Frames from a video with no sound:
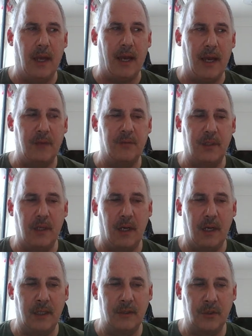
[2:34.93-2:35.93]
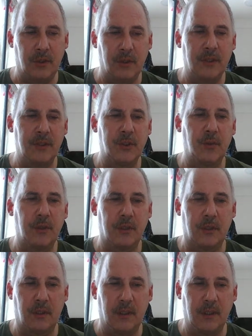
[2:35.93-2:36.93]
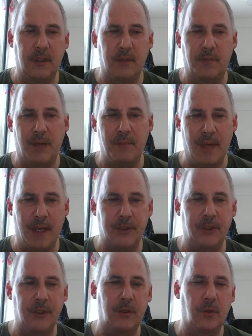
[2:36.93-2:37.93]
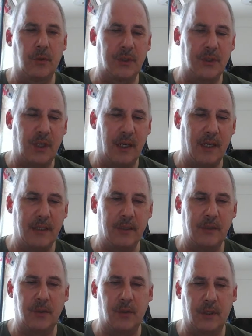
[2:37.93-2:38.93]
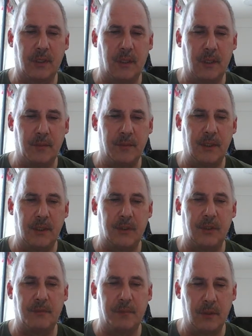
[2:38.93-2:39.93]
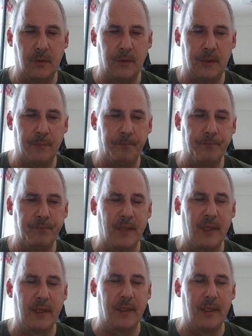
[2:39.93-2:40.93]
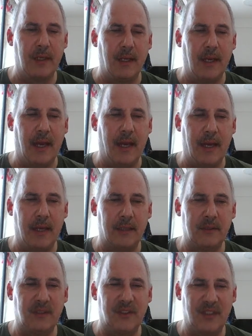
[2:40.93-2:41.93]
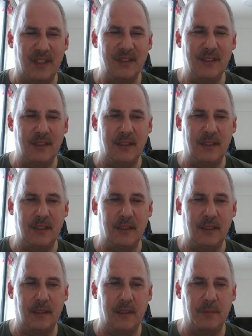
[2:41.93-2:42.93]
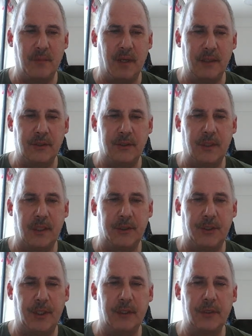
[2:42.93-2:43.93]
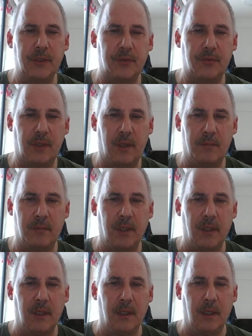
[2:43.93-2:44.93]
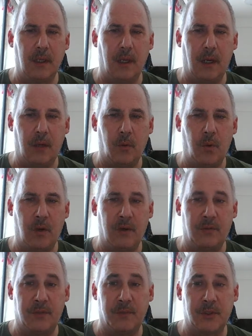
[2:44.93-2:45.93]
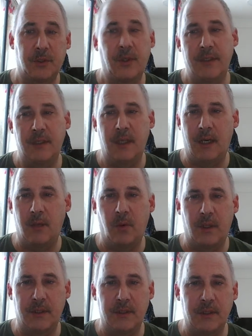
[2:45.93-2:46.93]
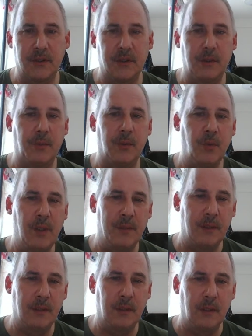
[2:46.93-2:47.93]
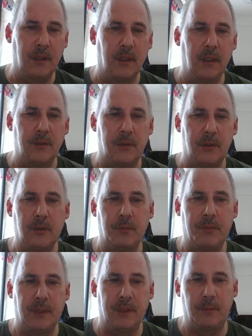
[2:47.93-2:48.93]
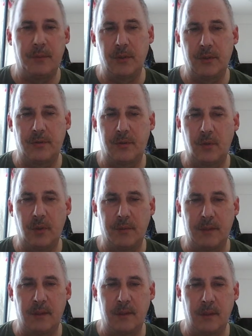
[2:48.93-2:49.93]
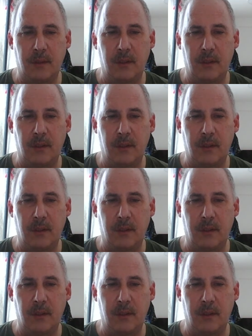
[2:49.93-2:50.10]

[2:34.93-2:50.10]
have a guy turned into a girl either by magic or science or a combination of both. And suddenly their mindset changes from a straight guy wanting to sleep with women to being a beautiful woman